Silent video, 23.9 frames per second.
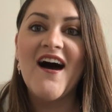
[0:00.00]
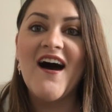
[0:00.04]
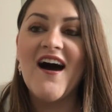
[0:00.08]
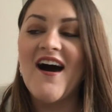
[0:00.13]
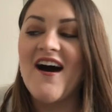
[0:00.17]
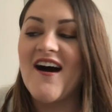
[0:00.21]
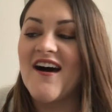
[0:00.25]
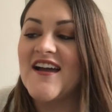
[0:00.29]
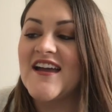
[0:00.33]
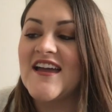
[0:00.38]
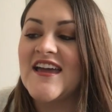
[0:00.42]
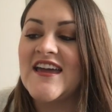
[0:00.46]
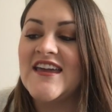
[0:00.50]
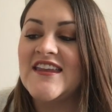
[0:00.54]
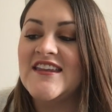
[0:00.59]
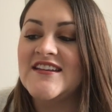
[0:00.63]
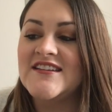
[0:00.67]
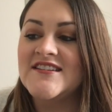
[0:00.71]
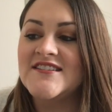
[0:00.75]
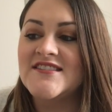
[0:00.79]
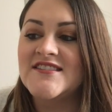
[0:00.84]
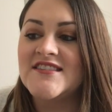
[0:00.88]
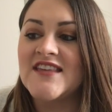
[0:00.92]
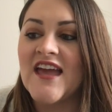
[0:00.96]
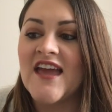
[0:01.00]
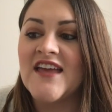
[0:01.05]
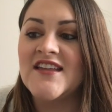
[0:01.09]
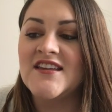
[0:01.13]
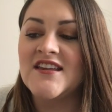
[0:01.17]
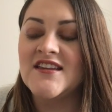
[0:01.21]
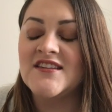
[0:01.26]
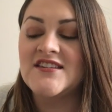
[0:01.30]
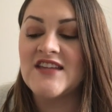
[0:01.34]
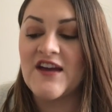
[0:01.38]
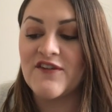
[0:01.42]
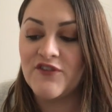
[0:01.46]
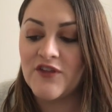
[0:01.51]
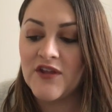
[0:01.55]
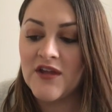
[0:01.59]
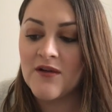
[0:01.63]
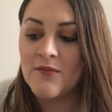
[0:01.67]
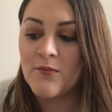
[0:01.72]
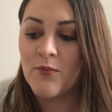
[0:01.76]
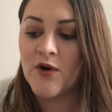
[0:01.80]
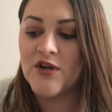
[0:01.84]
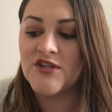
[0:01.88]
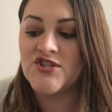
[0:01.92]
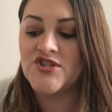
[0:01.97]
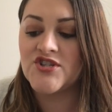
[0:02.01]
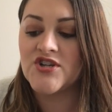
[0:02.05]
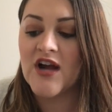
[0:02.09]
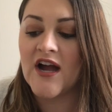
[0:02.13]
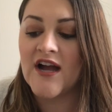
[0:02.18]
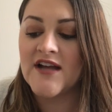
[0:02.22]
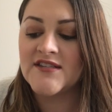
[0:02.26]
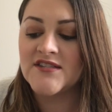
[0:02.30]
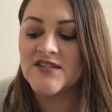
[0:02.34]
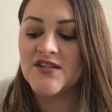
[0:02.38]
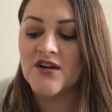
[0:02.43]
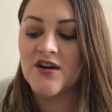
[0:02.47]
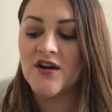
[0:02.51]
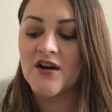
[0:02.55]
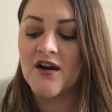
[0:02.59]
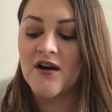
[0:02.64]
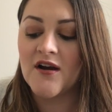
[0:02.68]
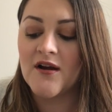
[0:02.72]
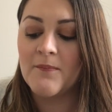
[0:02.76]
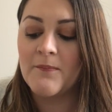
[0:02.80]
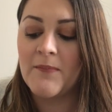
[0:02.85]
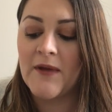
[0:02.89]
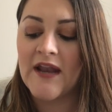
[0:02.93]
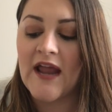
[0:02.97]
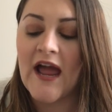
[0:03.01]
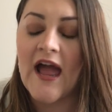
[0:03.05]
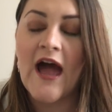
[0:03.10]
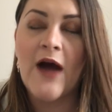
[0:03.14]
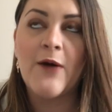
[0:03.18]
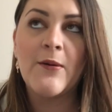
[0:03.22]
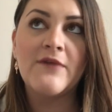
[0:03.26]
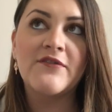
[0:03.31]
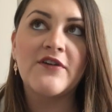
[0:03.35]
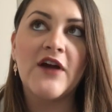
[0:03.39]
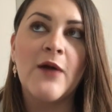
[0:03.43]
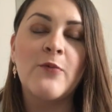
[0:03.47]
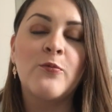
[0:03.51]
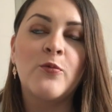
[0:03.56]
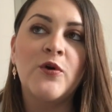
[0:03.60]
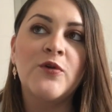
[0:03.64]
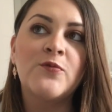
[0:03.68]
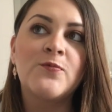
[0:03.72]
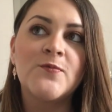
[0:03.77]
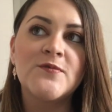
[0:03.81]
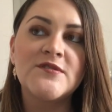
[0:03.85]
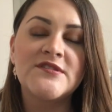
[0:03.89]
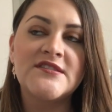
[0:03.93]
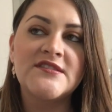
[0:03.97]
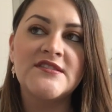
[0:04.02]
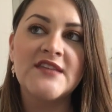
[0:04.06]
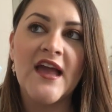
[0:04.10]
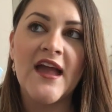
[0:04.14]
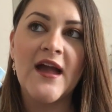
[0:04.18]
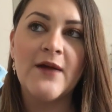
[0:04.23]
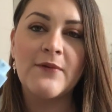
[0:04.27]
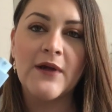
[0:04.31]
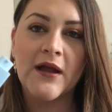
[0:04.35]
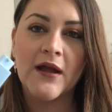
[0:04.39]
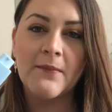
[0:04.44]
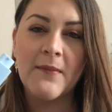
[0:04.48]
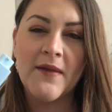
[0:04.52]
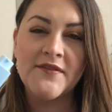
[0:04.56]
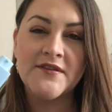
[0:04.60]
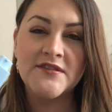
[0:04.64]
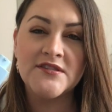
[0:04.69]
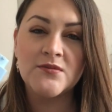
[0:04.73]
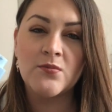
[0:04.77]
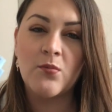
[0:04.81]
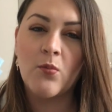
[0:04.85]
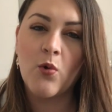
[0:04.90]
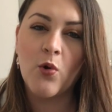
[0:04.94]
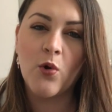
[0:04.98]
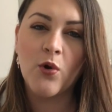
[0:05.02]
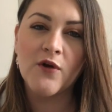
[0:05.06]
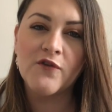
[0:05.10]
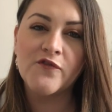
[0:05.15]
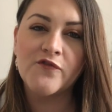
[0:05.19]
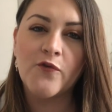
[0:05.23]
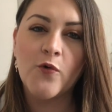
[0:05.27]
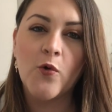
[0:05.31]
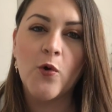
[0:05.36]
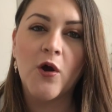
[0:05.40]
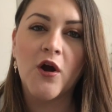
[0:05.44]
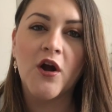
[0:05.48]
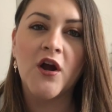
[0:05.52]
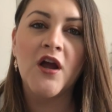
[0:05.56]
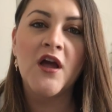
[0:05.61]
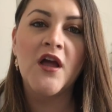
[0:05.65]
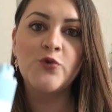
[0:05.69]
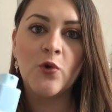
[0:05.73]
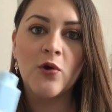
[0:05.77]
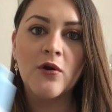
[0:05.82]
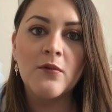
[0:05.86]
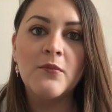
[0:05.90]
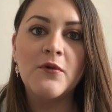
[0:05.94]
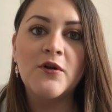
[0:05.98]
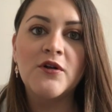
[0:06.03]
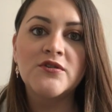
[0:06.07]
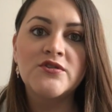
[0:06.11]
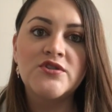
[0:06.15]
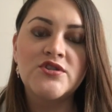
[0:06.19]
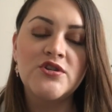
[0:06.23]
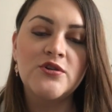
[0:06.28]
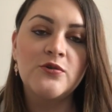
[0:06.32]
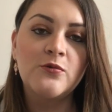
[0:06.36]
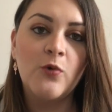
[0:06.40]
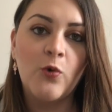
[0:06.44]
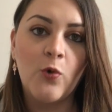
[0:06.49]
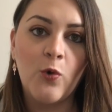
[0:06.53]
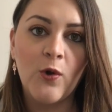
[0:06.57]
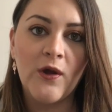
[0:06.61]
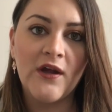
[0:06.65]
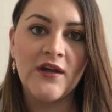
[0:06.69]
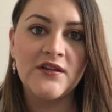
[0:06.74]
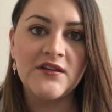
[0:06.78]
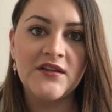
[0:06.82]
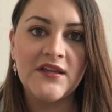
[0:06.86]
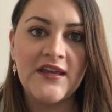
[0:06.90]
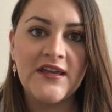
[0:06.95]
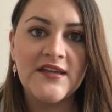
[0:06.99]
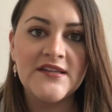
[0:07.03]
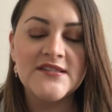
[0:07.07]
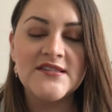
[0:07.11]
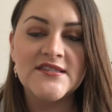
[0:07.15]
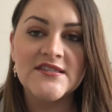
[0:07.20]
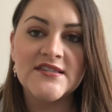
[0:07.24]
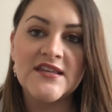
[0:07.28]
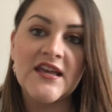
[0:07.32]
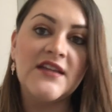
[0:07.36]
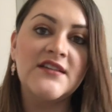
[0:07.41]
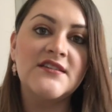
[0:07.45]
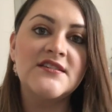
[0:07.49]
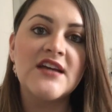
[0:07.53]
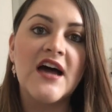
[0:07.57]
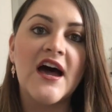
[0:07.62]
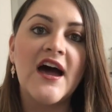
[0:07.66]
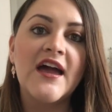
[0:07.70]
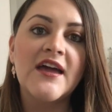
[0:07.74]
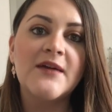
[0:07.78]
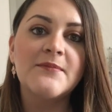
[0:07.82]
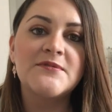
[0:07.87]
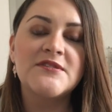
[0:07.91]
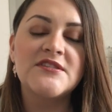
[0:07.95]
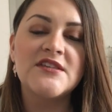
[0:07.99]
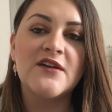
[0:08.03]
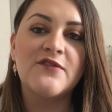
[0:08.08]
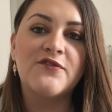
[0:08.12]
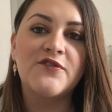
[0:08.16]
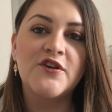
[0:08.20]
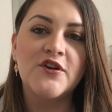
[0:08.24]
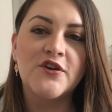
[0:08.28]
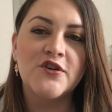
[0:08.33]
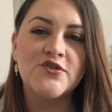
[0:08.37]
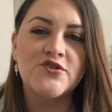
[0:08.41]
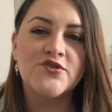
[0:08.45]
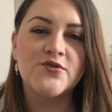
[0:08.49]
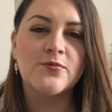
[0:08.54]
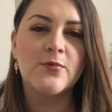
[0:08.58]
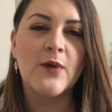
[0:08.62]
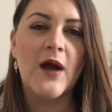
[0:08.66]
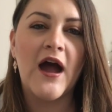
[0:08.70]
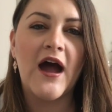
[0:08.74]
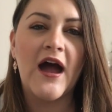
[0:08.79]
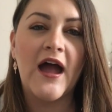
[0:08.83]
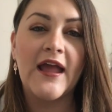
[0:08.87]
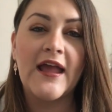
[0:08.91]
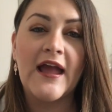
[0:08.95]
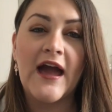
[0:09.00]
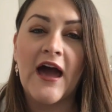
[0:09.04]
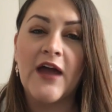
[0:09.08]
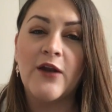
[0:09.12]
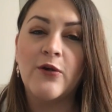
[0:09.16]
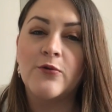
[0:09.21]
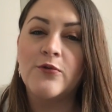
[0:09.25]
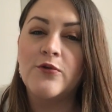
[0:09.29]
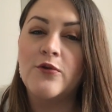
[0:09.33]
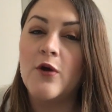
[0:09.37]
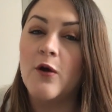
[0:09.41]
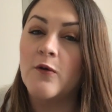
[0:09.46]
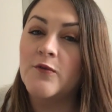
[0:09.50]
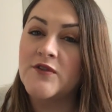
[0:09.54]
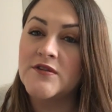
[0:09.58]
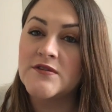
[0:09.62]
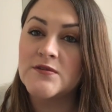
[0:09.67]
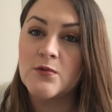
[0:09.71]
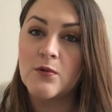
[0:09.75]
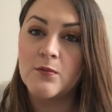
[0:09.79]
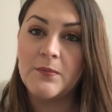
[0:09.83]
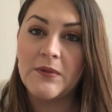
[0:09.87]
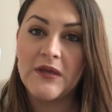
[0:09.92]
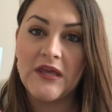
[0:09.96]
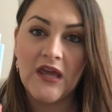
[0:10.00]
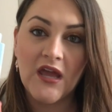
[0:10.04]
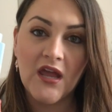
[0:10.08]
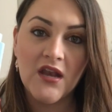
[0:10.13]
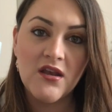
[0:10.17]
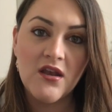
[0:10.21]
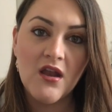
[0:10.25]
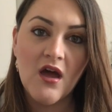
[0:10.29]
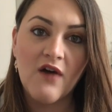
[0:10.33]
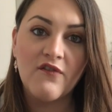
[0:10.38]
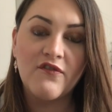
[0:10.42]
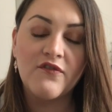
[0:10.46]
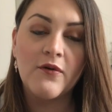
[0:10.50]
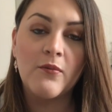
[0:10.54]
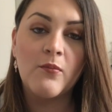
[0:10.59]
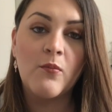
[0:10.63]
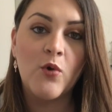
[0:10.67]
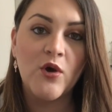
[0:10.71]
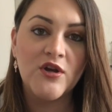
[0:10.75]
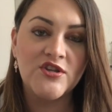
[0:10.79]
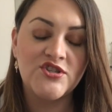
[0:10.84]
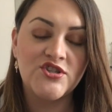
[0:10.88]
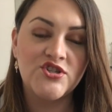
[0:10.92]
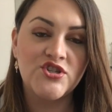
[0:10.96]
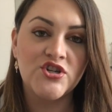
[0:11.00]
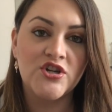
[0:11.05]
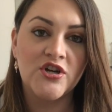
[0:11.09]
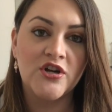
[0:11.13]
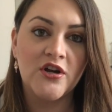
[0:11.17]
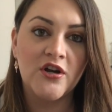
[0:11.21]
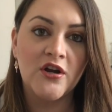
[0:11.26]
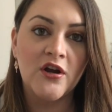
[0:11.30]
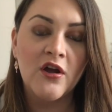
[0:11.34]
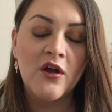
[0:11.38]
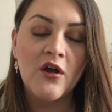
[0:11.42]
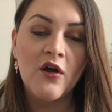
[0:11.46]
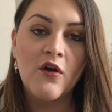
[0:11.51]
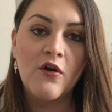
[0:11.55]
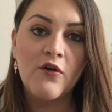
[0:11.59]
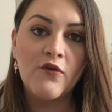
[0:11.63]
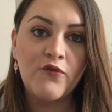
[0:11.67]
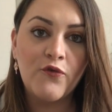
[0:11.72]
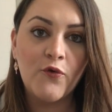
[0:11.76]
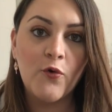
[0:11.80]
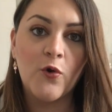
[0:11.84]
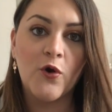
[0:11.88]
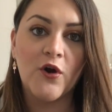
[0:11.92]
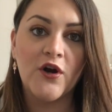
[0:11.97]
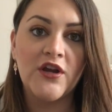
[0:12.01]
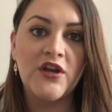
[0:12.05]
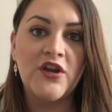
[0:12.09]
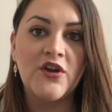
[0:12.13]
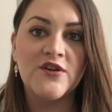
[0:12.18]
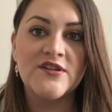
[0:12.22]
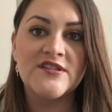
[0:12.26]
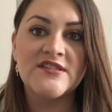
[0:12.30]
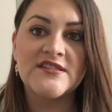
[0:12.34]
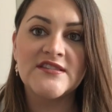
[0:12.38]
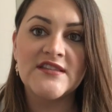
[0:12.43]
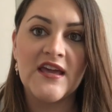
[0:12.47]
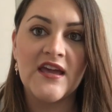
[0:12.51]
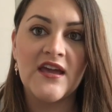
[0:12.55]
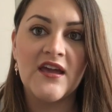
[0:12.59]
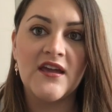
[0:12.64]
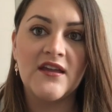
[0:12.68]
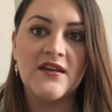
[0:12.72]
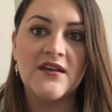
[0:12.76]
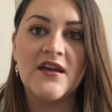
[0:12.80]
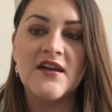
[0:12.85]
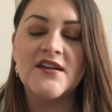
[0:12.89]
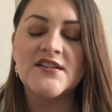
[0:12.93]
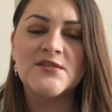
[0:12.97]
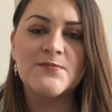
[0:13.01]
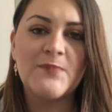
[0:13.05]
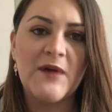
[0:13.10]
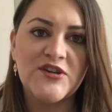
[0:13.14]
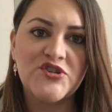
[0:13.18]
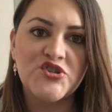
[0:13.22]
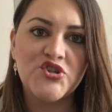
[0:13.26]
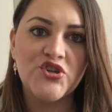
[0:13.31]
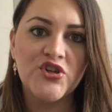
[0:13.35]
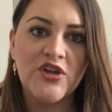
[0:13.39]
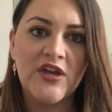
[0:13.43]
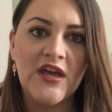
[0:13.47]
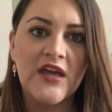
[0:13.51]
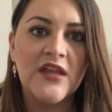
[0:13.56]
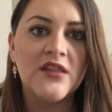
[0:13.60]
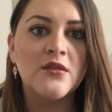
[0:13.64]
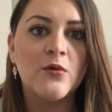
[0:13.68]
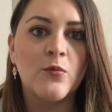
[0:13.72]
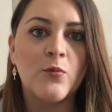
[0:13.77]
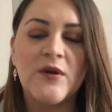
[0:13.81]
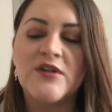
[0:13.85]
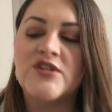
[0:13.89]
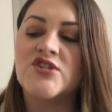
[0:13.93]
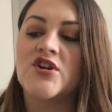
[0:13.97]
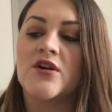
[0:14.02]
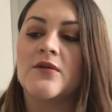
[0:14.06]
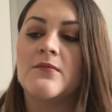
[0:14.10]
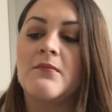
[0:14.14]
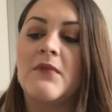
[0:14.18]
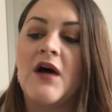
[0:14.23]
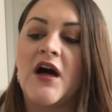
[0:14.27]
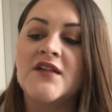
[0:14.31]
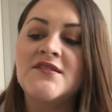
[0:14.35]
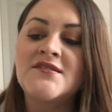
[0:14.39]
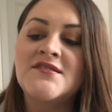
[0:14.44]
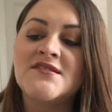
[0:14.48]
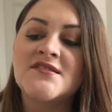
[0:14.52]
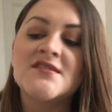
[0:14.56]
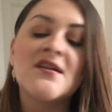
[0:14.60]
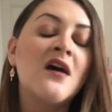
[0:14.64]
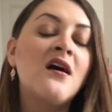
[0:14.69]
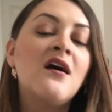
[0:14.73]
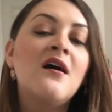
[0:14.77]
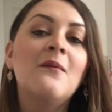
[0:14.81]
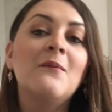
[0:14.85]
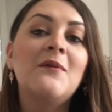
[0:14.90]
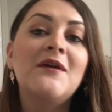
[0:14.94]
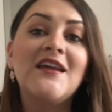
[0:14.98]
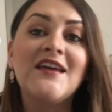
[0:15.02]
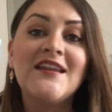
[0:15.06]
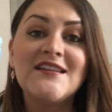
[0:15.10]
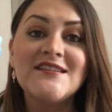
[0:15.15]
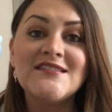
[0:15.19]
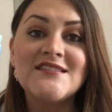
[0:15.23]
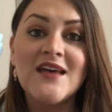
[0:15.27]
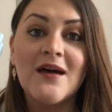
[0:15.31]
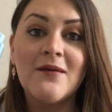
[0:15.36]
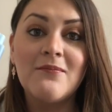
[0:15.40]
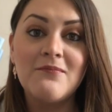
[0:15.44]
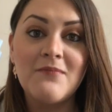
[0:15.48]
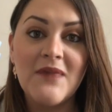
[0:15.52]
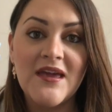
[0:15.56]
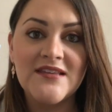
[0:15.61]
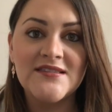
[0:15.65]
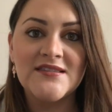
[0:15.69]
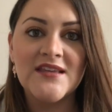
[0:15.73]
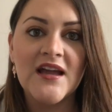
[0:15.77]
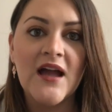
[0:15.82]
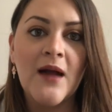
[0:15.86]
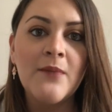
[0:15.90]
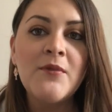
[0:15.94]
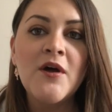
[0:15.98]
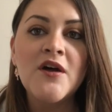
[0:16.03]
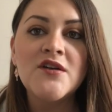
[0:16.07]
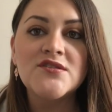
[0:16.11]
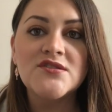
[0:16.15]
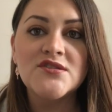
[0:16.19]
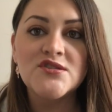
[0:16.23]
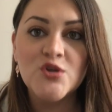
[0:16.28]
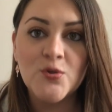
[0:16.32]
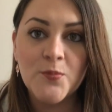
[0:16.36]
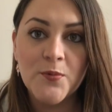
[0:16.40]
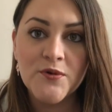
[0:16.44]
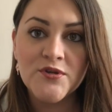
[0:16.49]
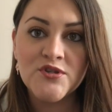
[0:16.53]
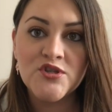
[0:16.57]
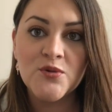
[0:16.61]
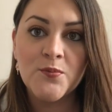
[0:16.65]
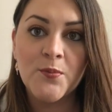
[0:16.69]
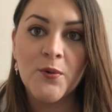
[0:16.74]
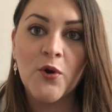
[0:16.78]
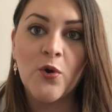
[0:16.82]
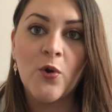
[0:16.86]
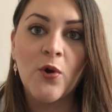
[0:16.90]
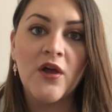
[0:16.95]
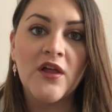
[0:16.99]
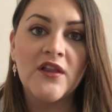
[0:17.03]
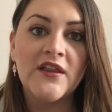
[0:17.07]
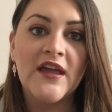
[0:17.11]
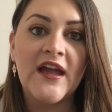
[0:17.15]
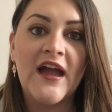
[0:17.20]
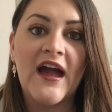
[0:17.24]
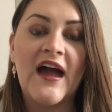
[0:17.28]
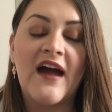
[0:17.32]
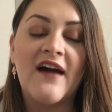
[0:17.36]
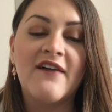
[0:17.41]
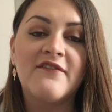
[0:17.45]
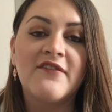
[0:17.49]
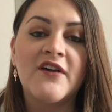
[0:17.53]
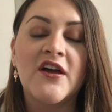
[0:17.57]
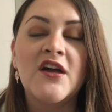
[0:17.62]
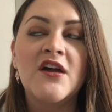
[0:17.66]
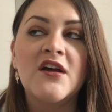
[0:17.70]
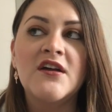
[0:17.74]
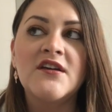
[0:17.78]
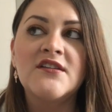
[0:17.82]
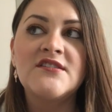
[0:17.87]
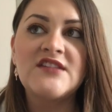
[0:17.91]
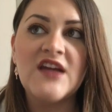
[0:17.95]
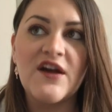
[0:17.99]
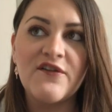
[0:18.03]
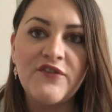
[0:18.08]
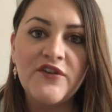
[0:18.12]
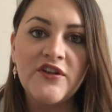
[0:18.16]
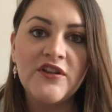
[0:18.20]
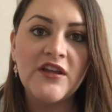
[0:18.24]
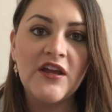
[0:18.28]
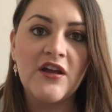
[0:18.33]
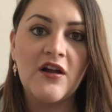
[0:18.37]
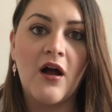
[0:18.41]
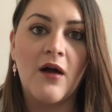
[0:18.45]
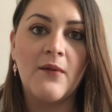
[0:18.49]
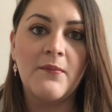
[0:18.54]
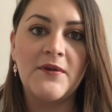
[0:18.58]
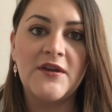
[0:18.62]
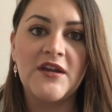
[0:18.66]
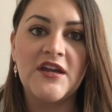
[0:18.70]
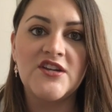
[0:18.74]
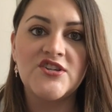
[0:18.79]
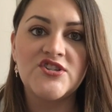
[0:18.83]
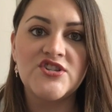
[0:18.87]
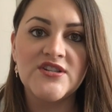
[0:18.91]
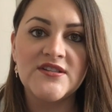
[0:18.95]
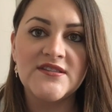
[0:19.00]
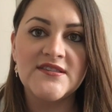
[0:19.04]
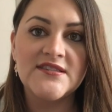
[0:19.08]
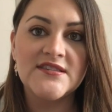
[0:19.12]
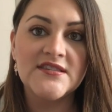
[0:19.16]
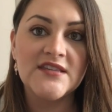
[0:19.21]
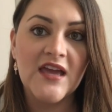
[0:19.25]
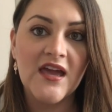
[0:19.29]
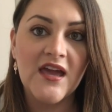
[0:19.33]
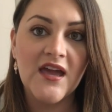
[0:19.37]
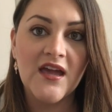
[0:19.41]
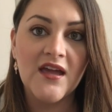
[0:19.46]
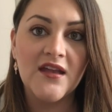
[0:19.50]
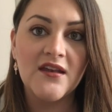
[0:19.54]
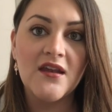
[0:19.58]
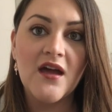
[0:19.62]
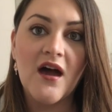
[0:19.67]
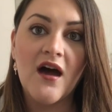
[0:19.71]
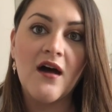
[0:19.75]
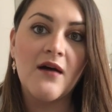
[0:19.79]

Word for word: Uh, it is definitely a moisturizer, but however, I would say I recommend this more for normal to oily skin types. If you're dry, I don't know if this will be enough moisture for your skin, especially in the winter months, but it is amazing. I'm not super, super oily. I have definitely combination skin.